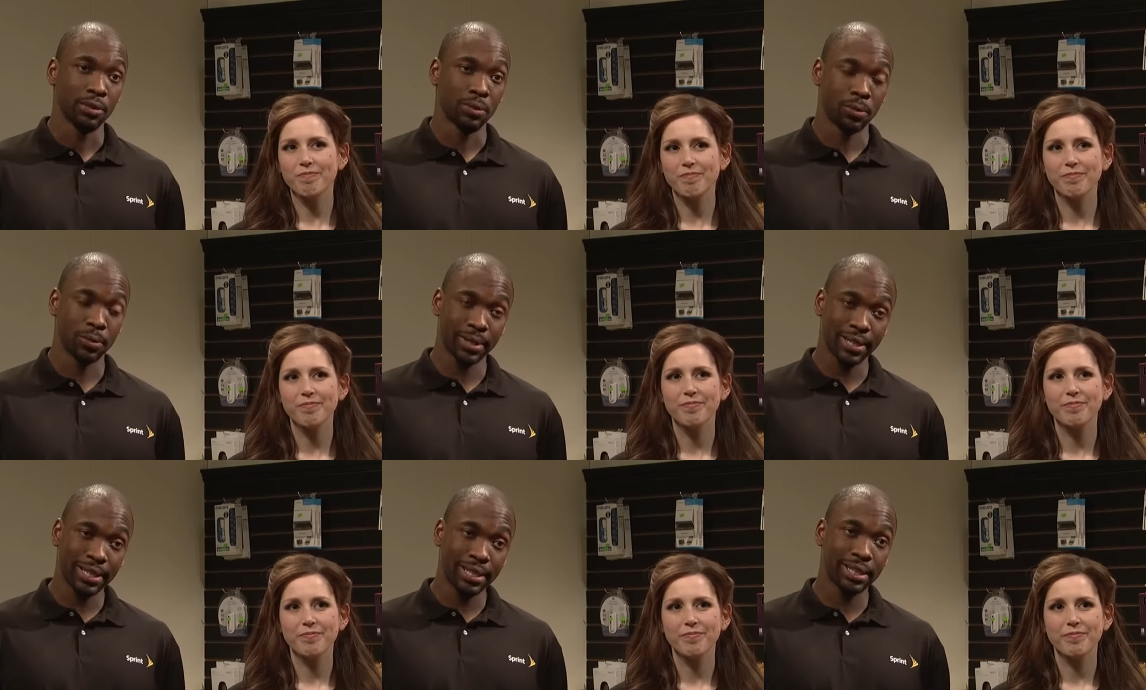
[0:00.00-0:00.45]

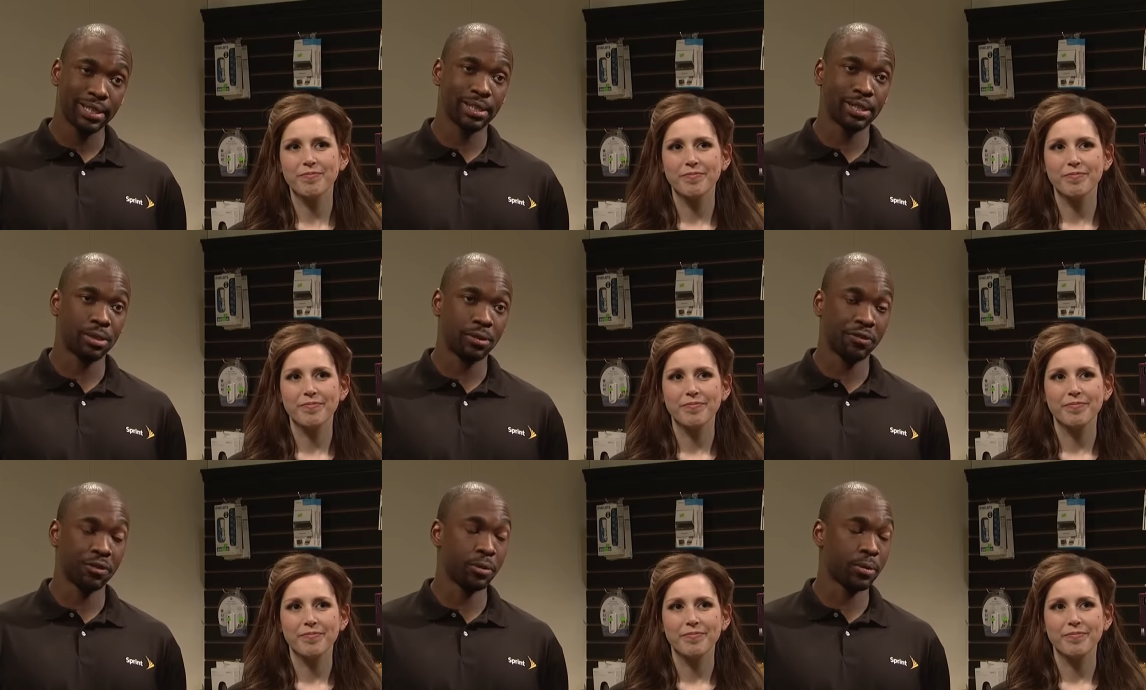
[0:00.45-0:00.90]

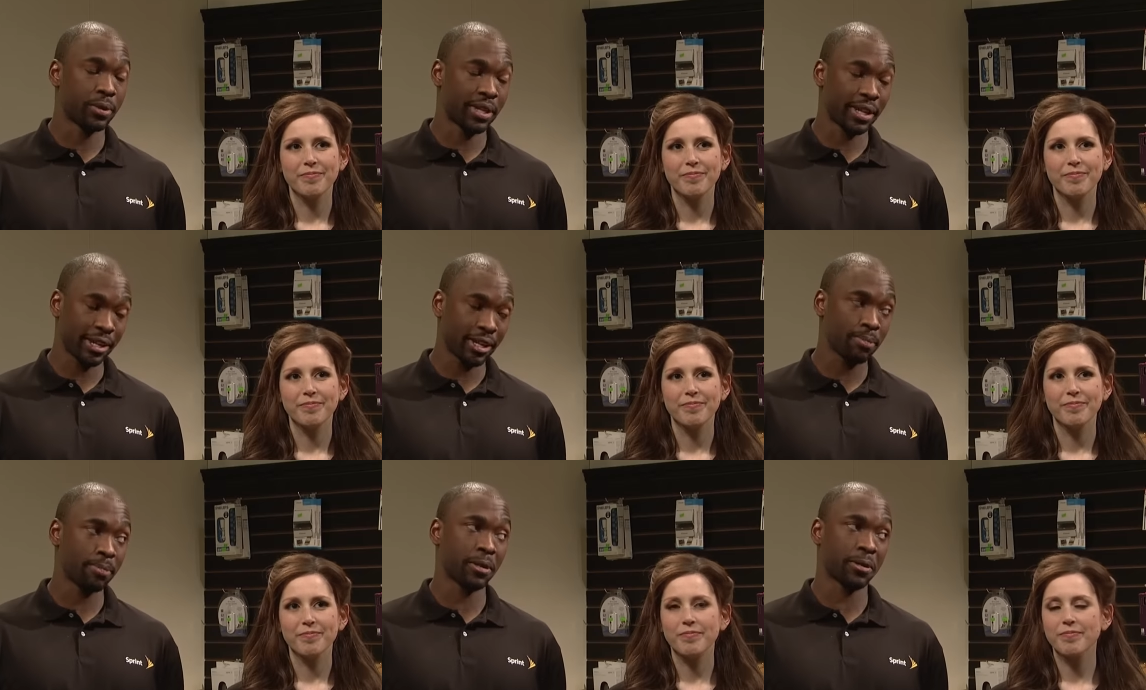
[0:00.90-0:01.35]
Speaker 1: Well, if you
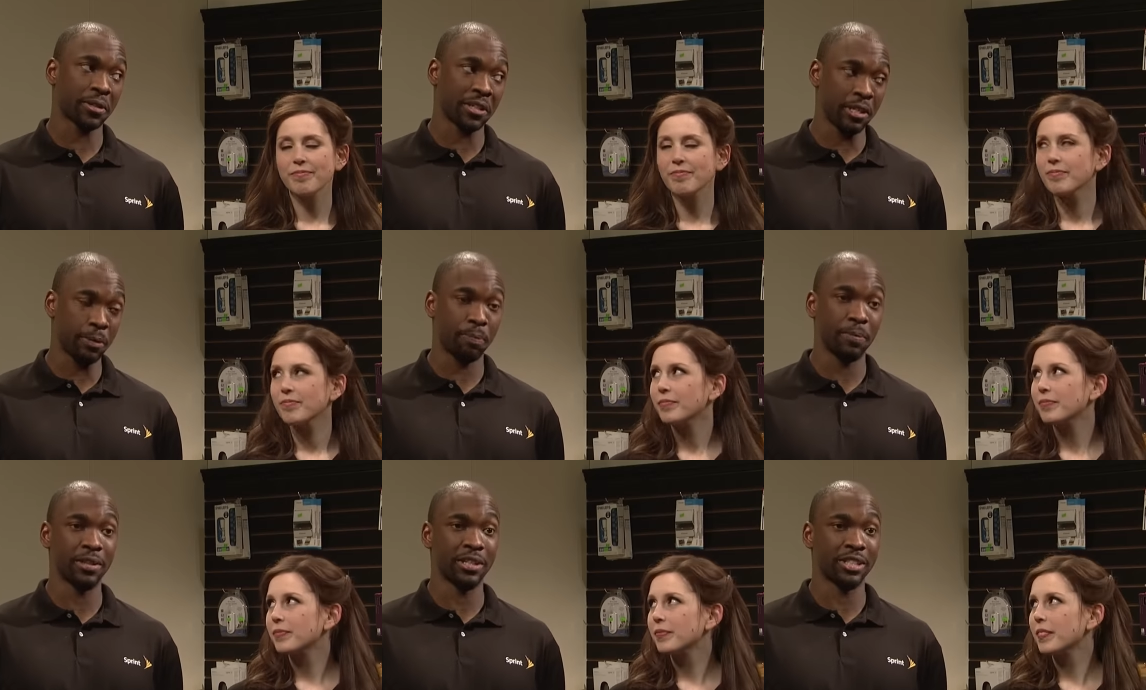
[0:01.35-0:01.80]
care about
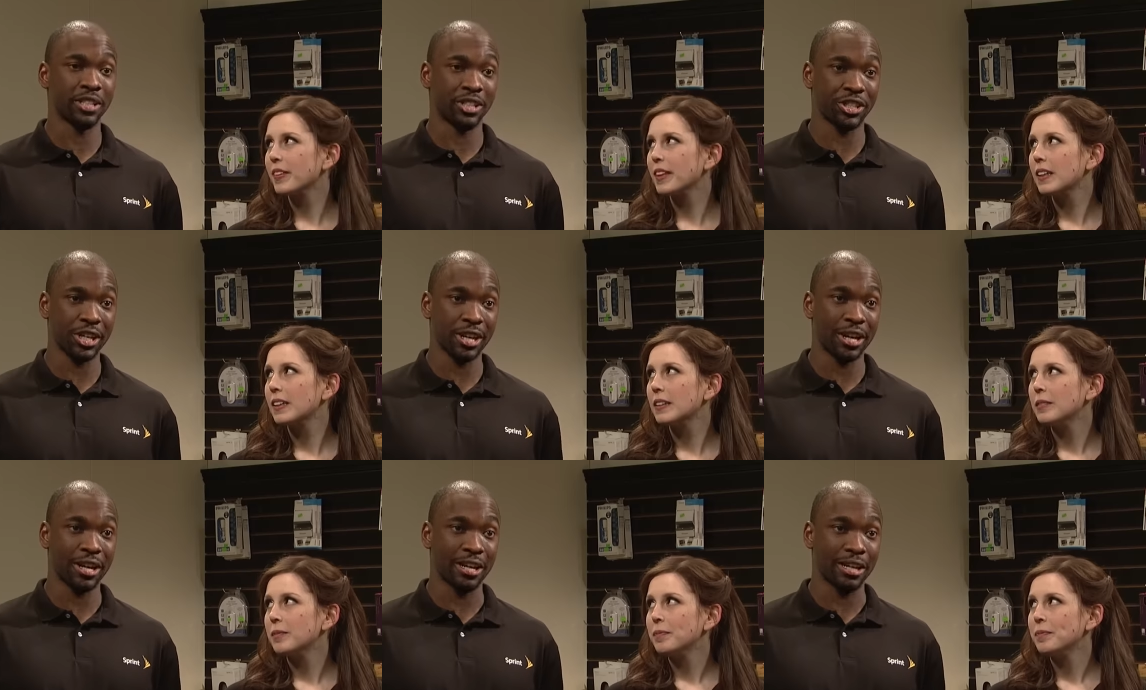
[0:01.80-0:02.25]
keeping this
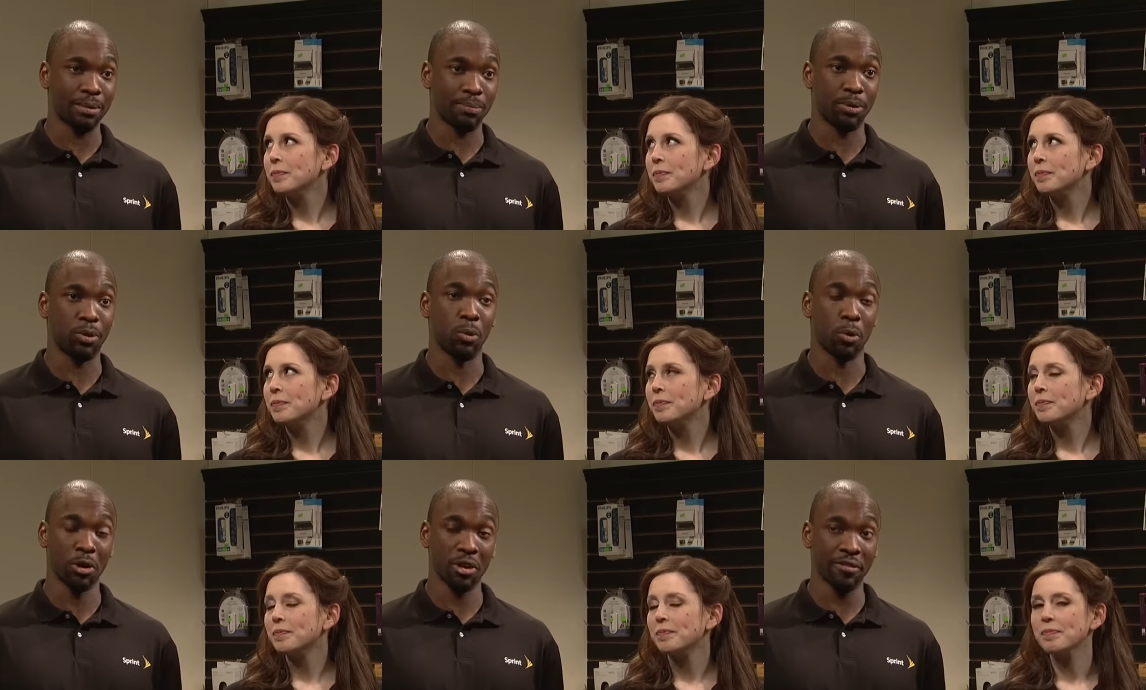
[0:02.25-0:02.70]
job,
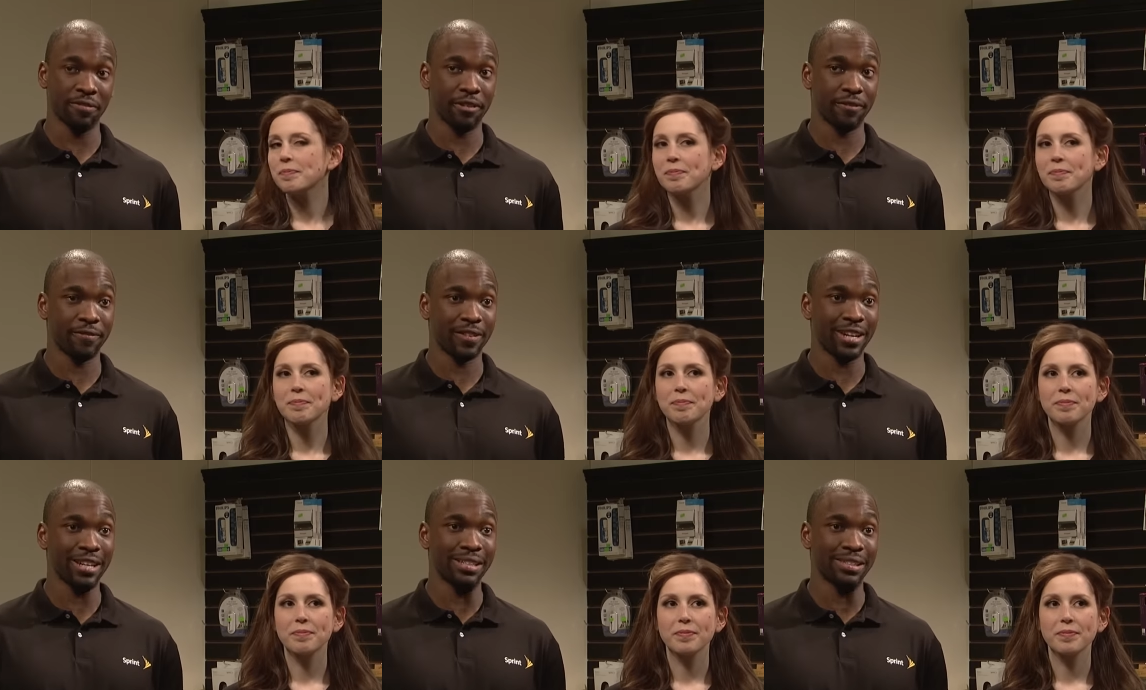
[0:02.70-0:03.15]
word of
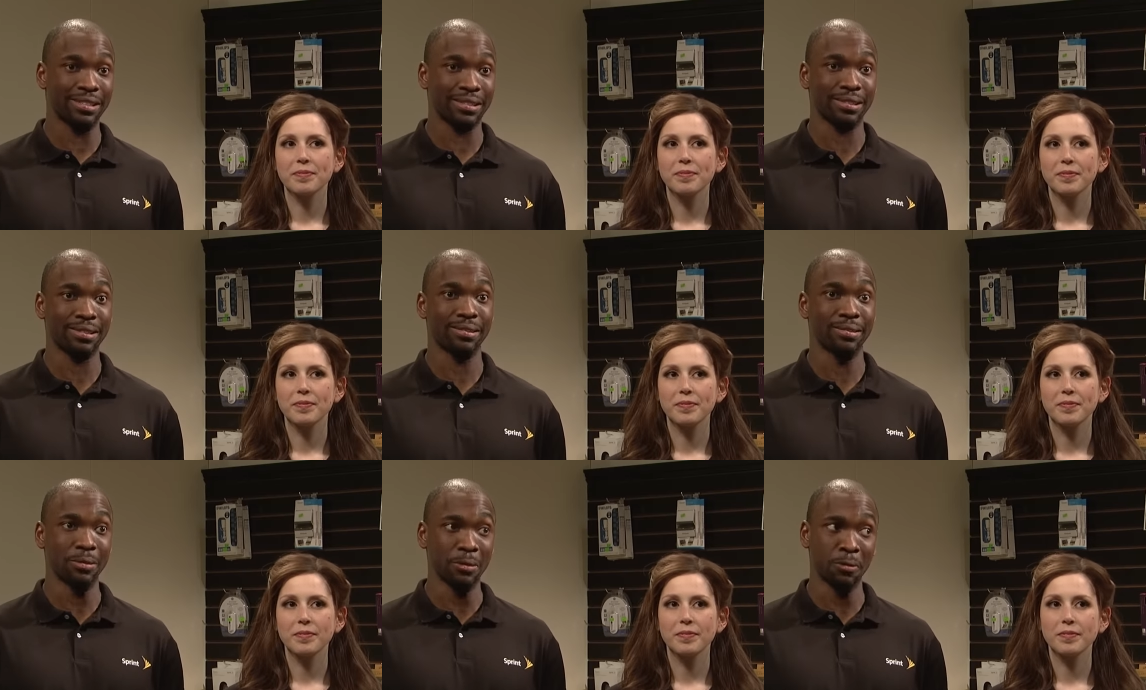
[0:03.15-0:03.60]

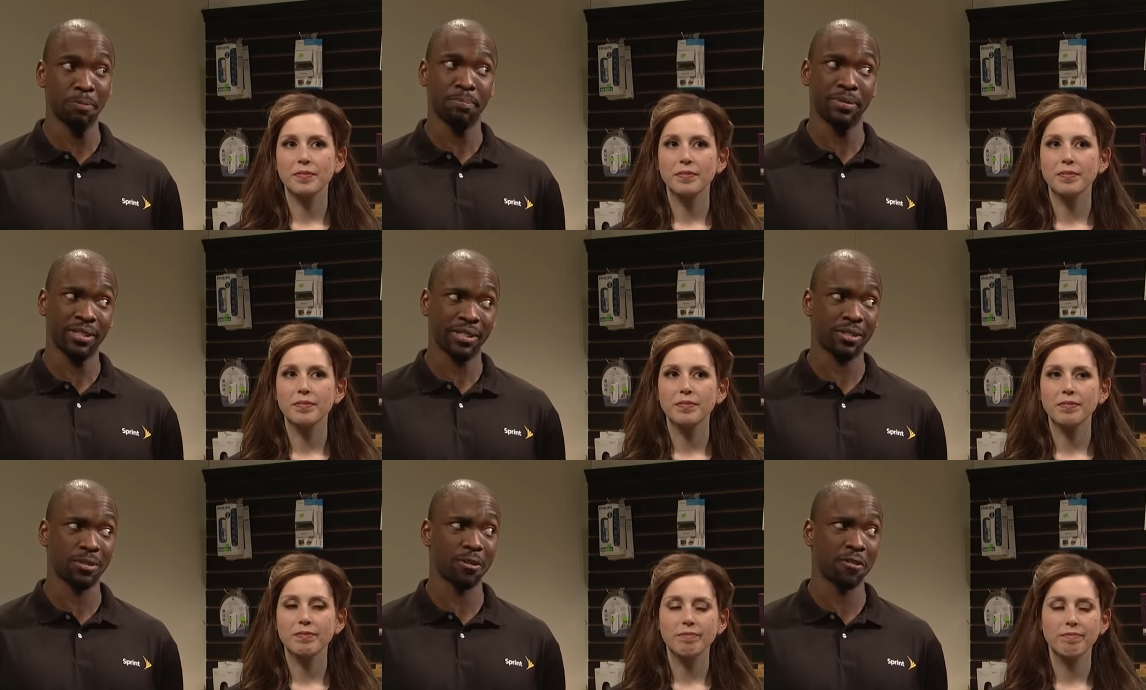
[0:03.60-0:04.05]
advice, don't
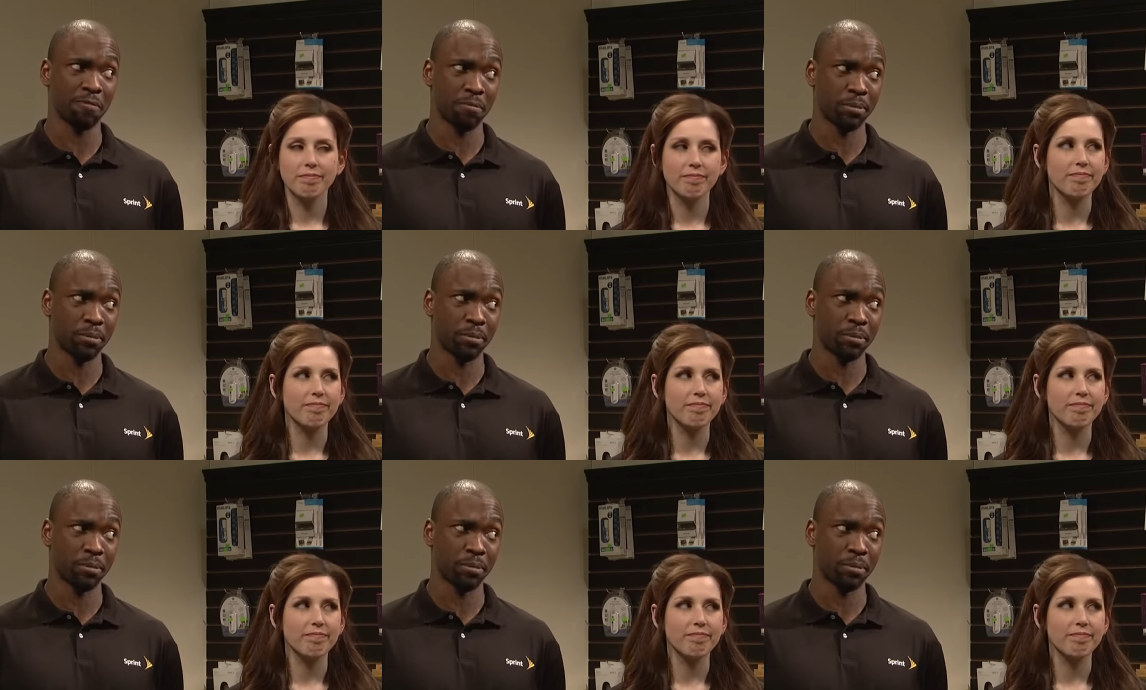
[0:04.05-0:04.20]
piss off